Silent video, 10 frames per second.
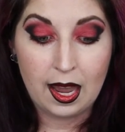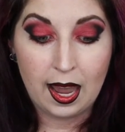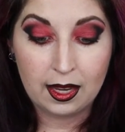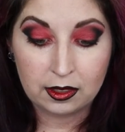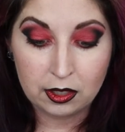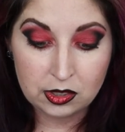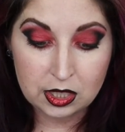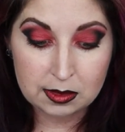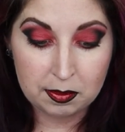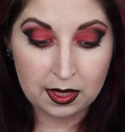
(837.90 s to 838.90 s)
It could
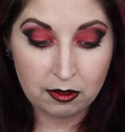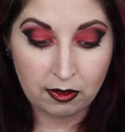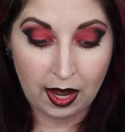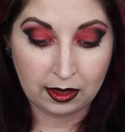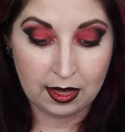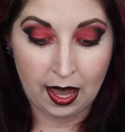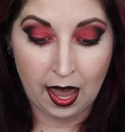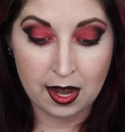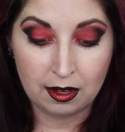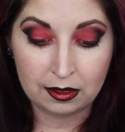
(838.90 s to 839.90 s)
just be the fact
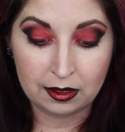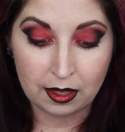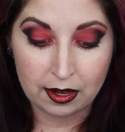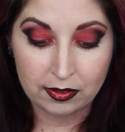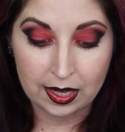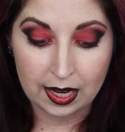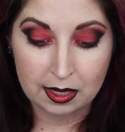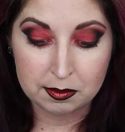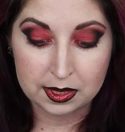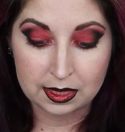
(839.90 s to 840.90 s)
that a lot of the
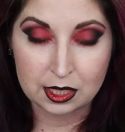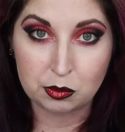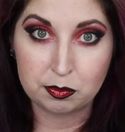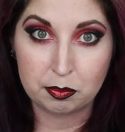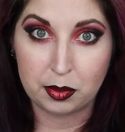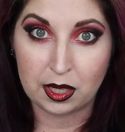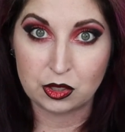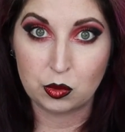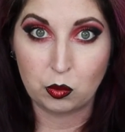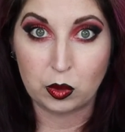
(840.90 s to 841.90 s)
items in this
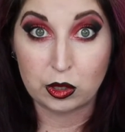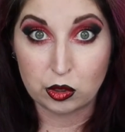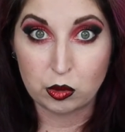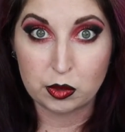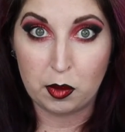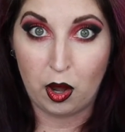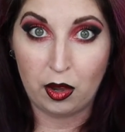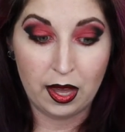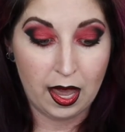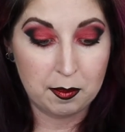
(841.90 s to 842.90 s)
box were so
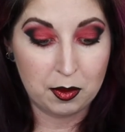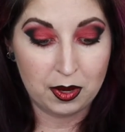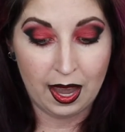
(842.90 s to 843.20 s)
small. I mean, we